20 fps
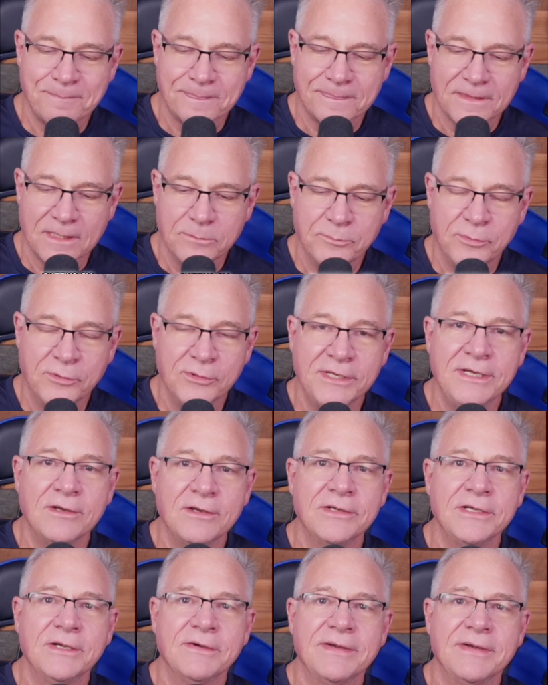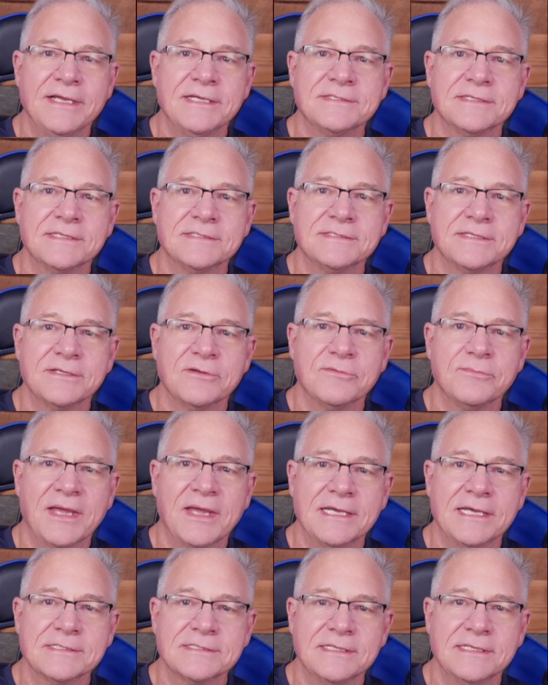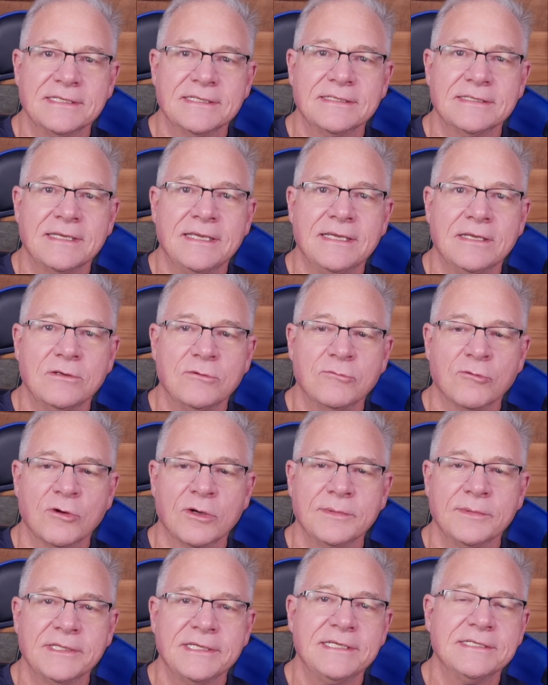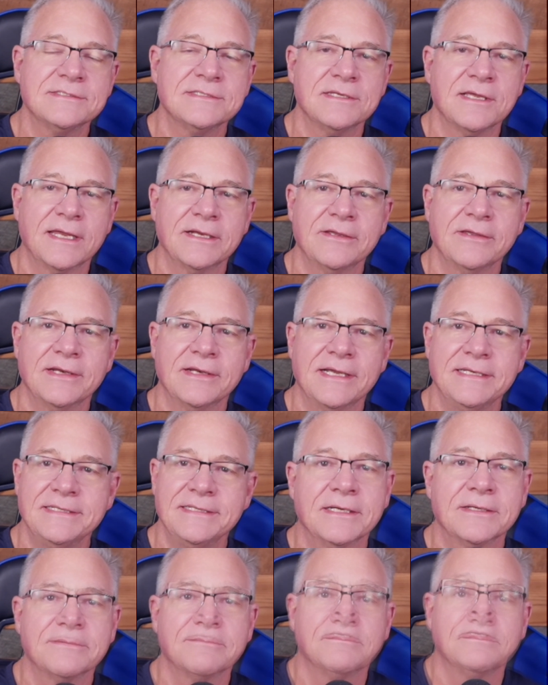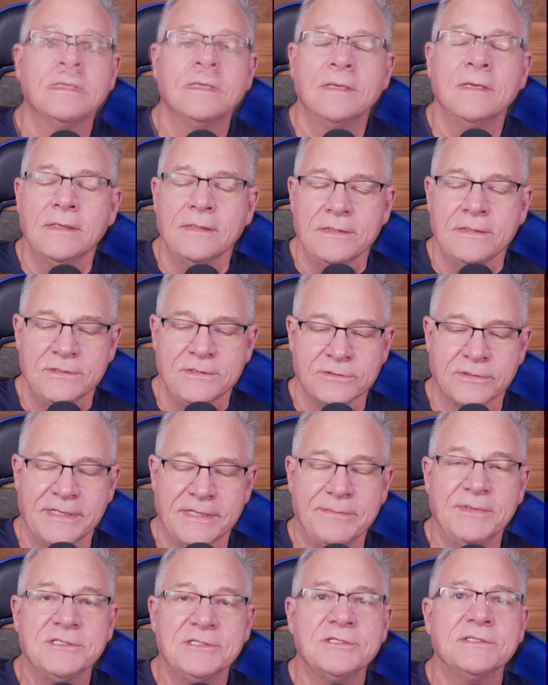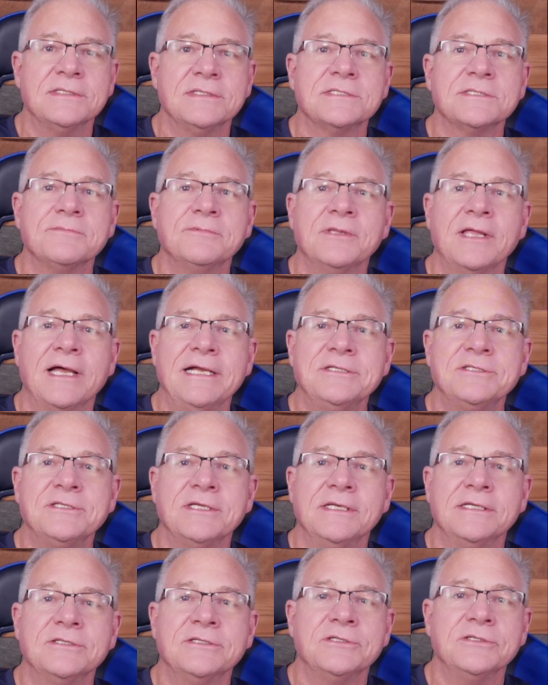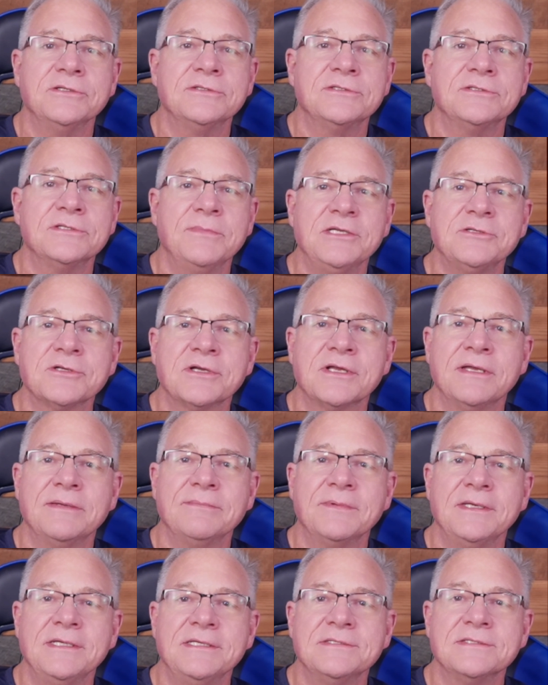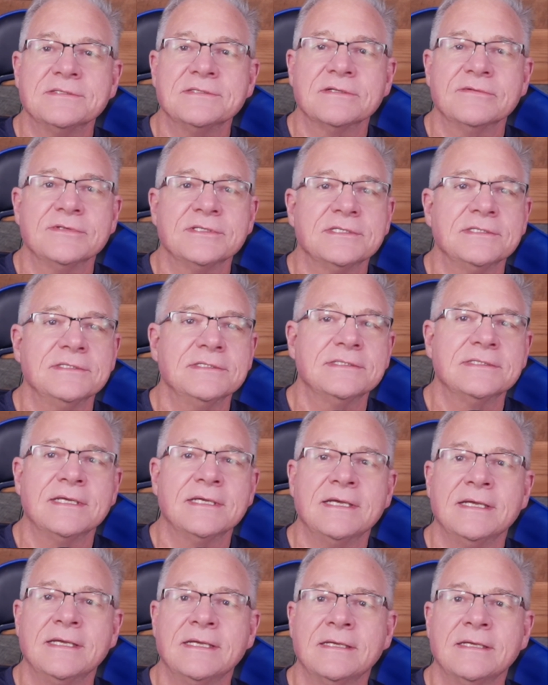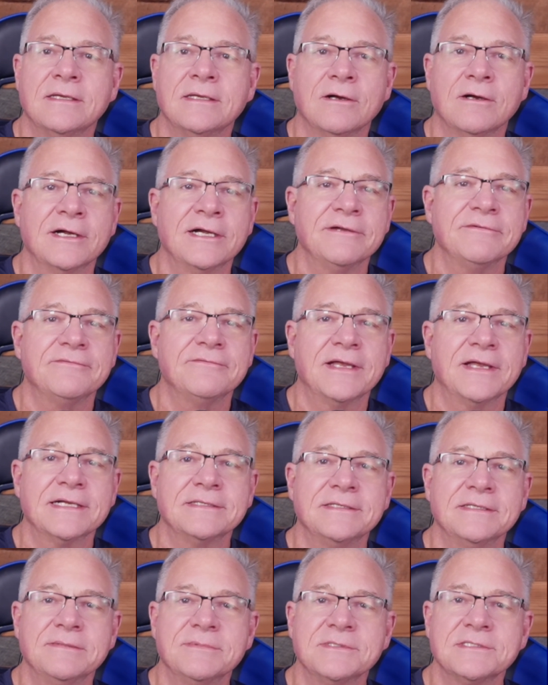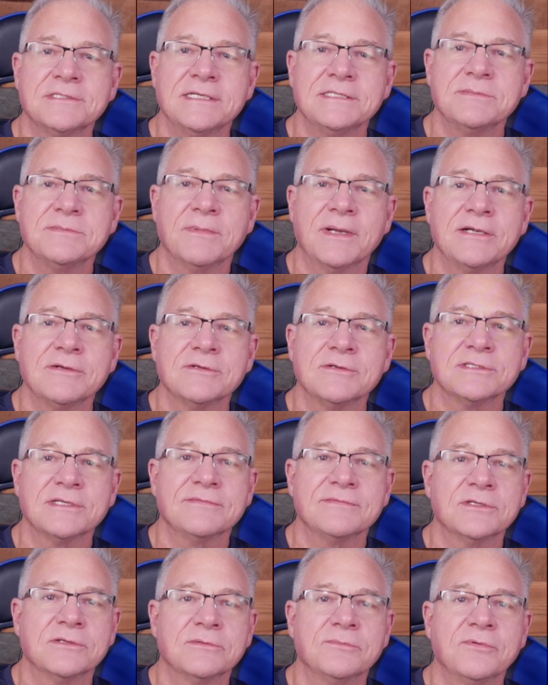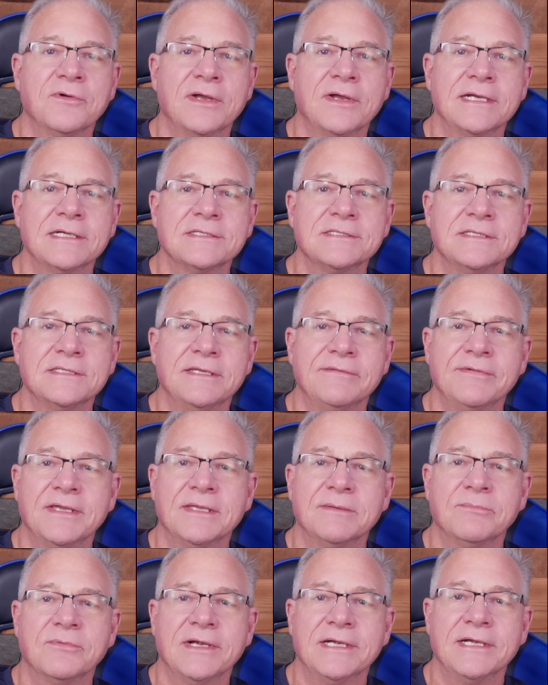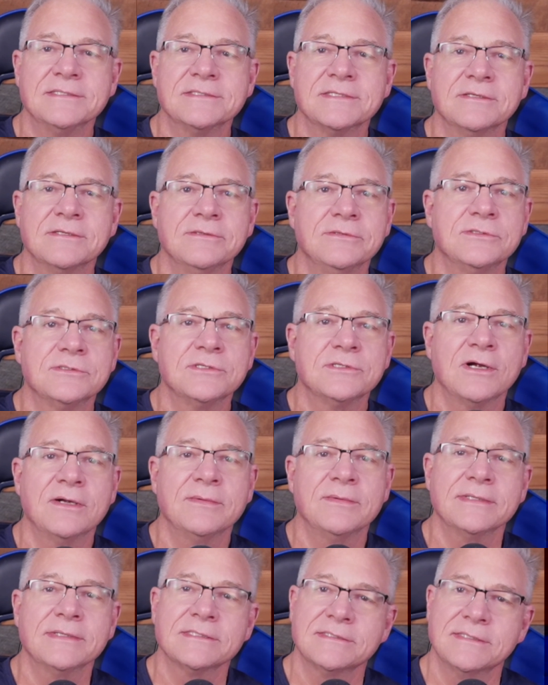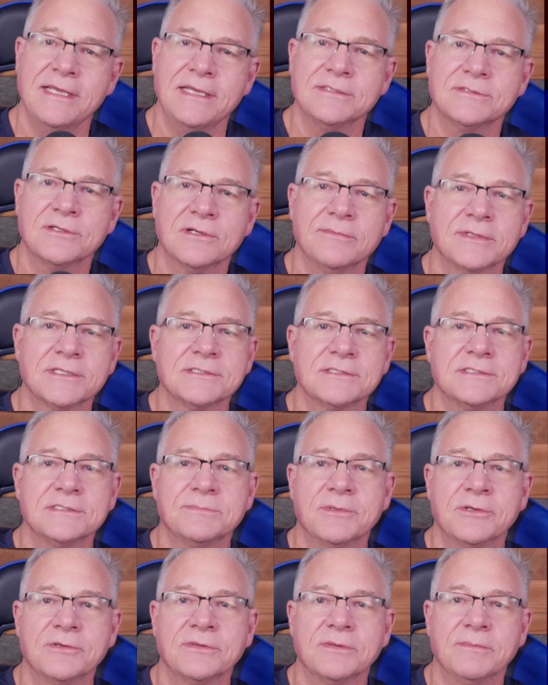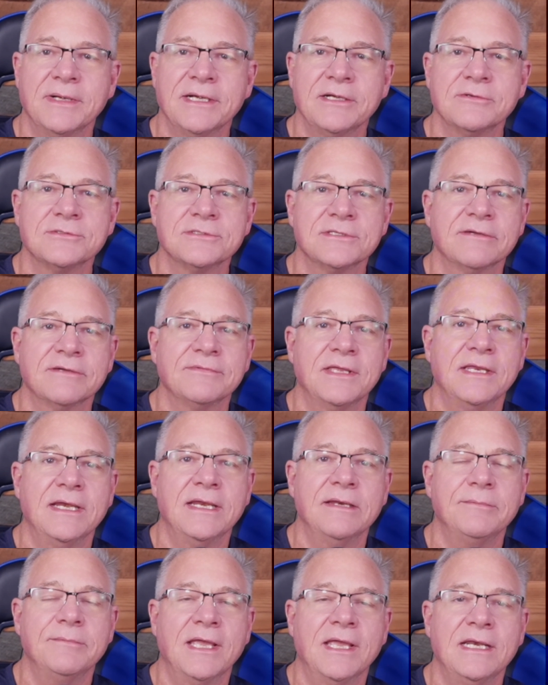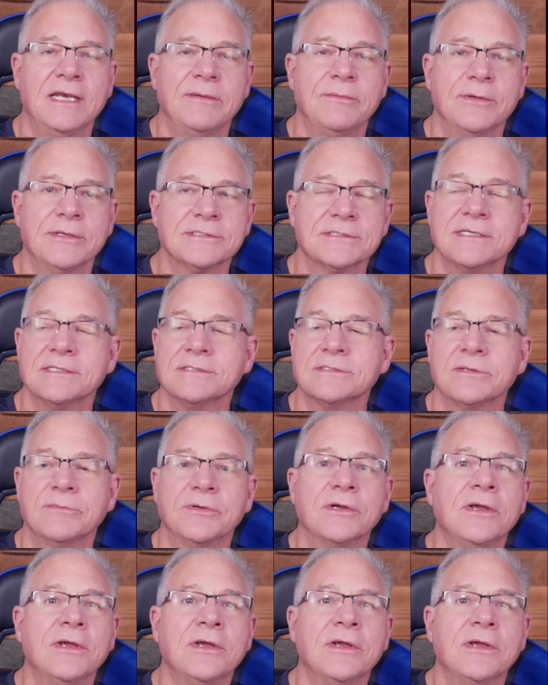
putting all your eggs in a single basket normally is not a good idea. So, when I mentioned the supply chain issue, so major companies and services are affected. Besides Microsoft's own products, significant brands include Starbucks. Hey, Starbucks is both a Microsoft and AWS customer.